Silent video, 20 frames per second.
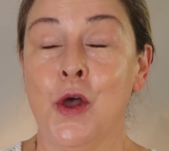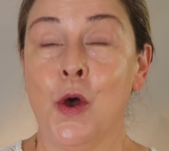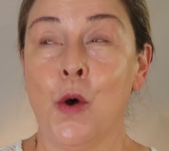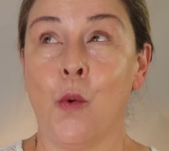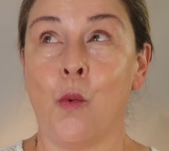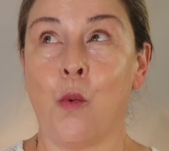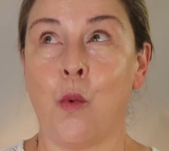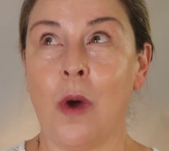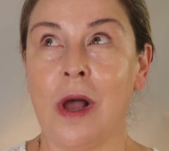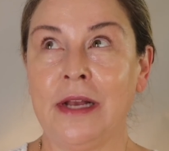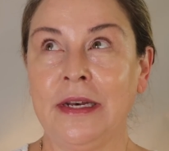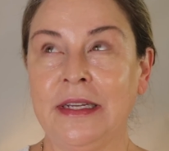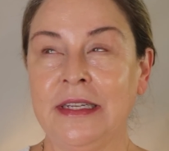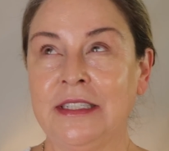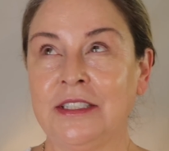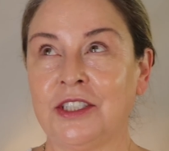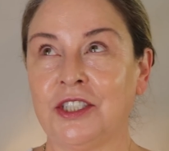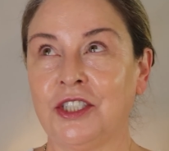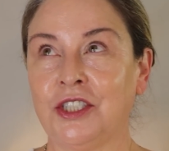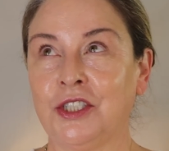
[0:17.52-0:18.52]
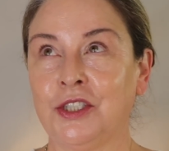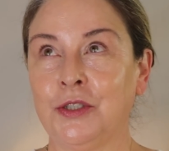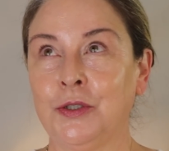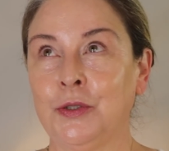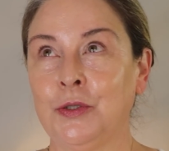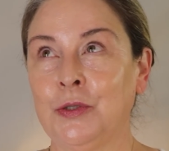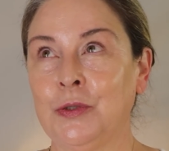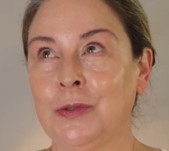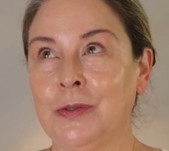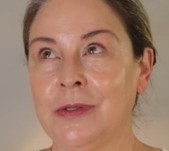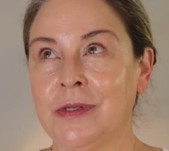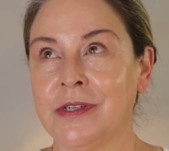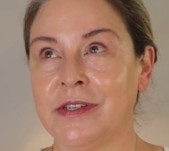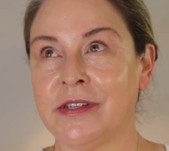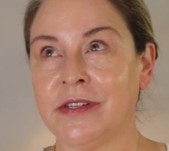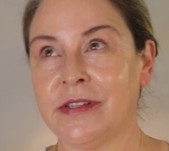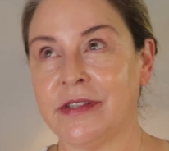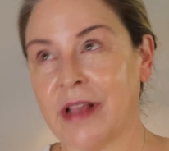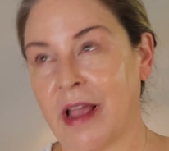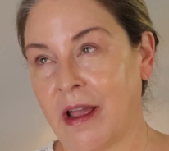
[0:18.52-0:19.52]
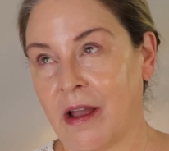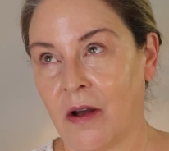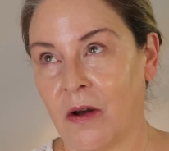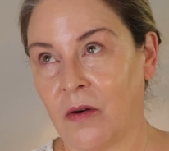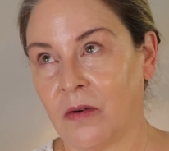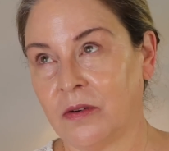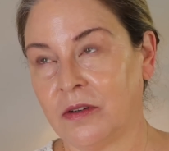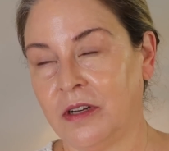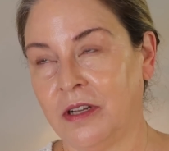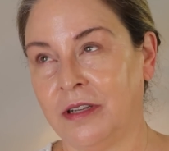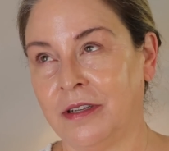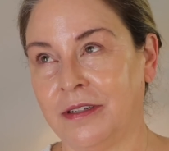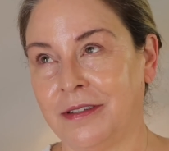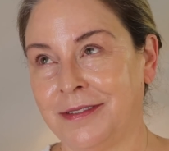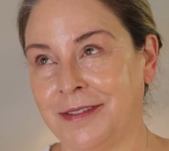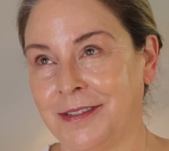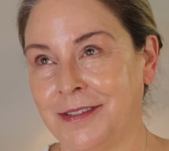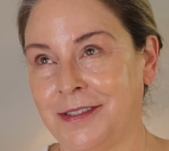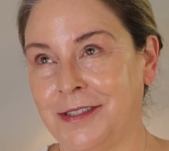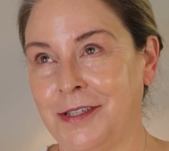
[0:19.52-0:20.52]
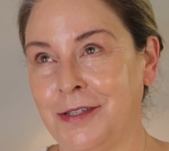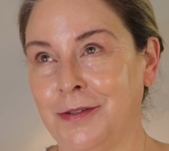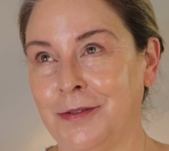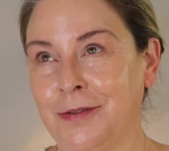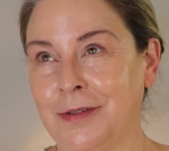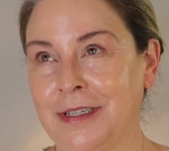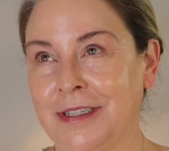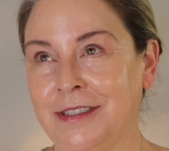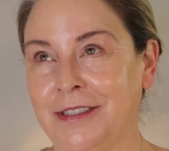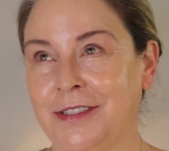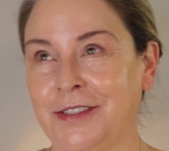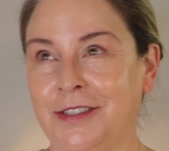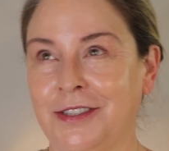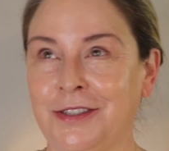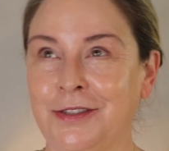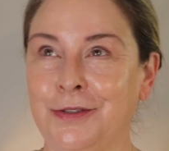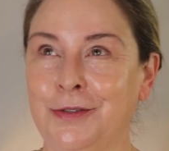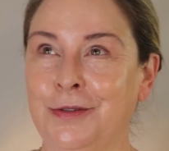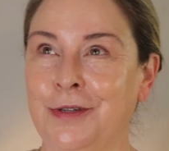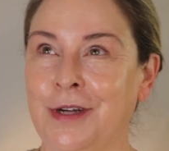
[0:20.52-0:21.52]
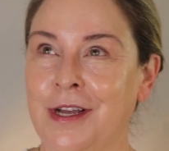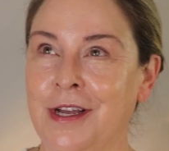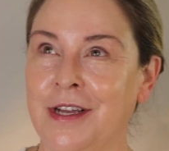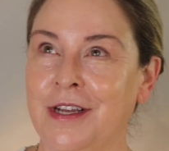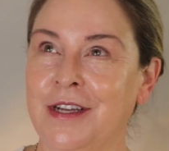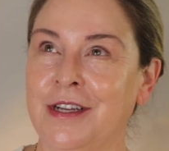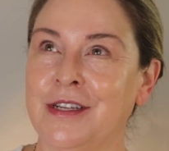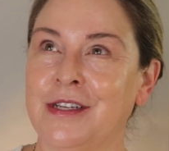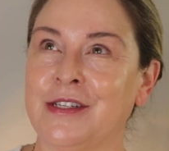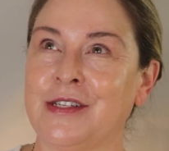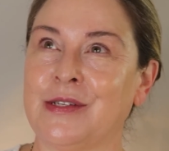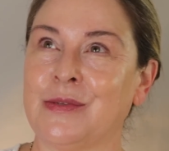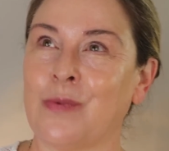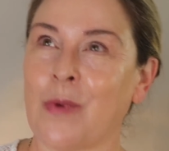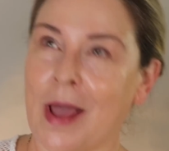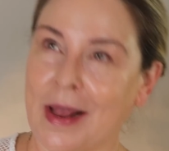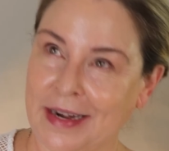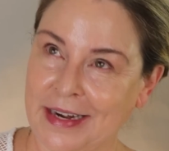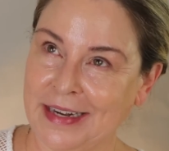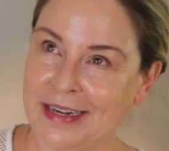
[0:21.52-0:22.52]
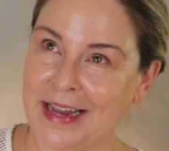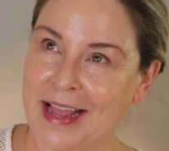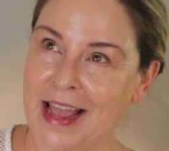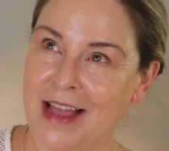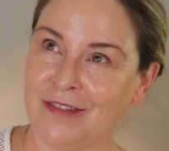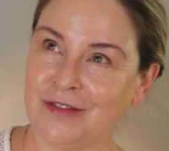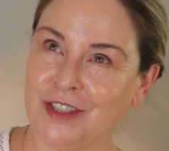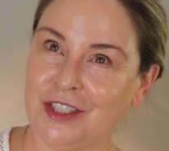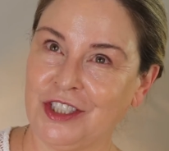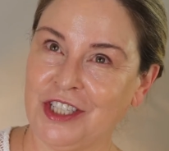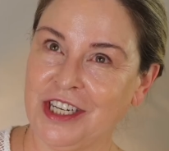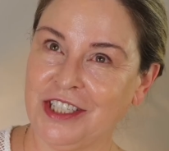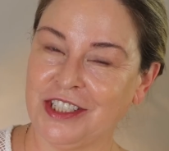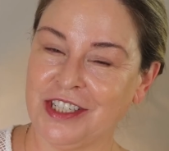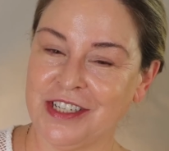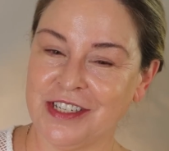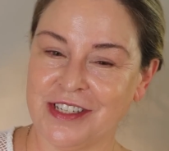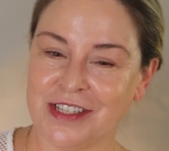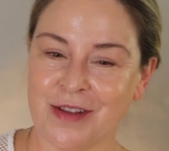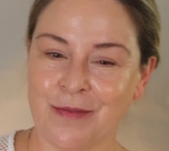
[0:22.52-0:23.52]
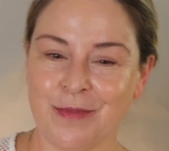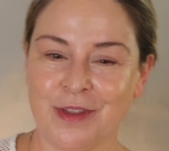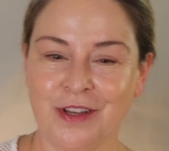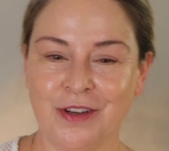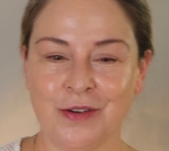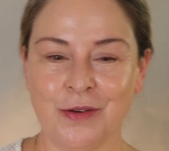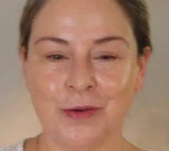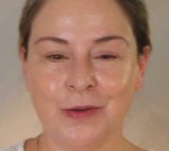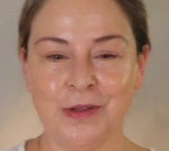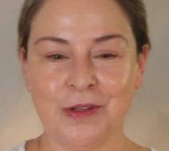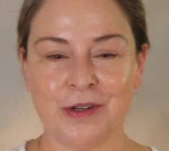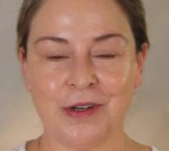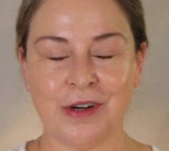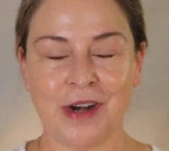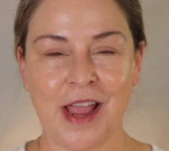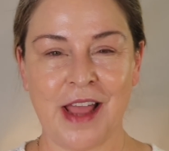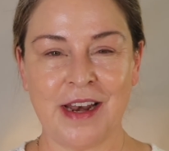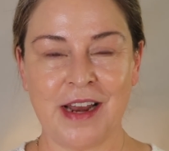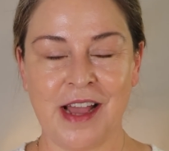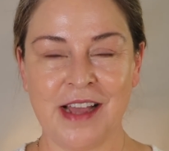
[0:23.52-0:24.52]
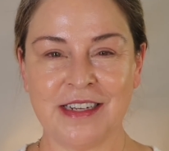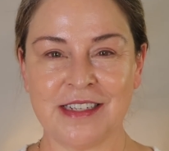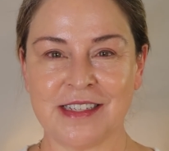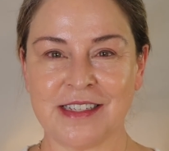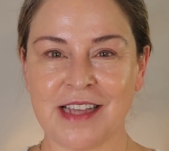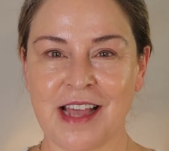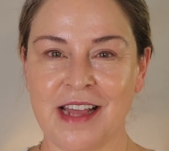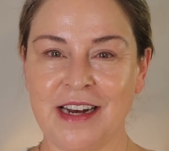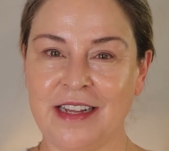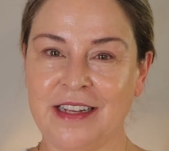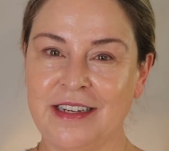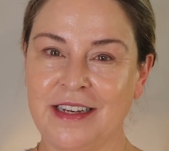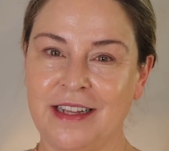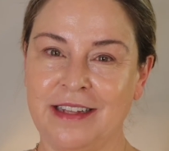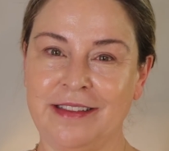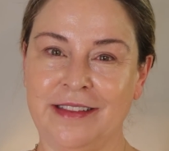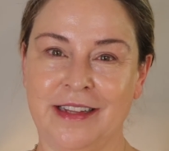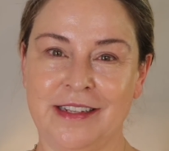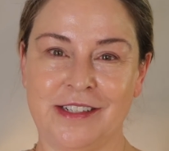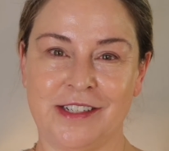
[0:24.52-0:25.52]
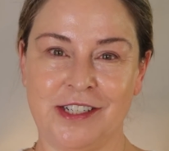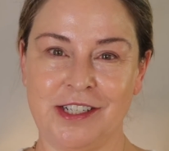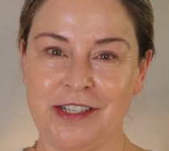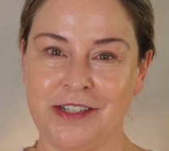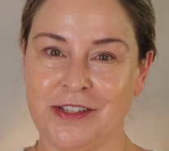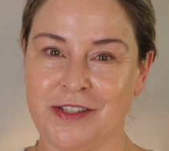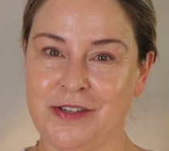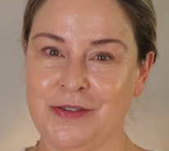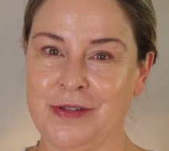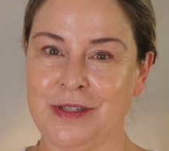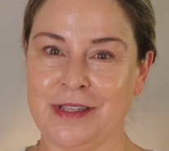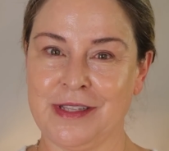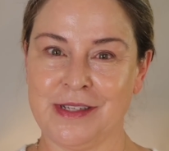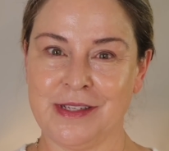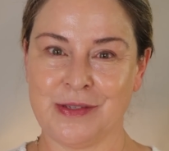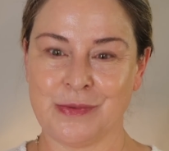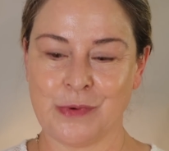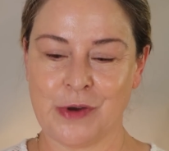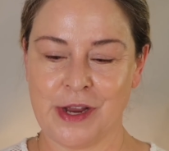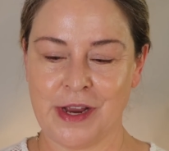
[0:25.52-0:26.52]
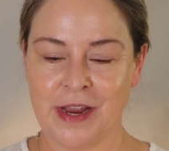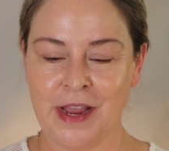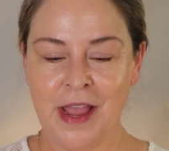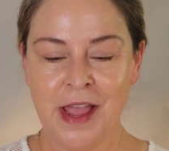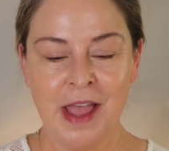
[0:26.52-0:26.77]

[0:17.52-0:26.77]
one issue, sound, two issue, sweating, have to change into something cooler, and I decided let's just do it this way.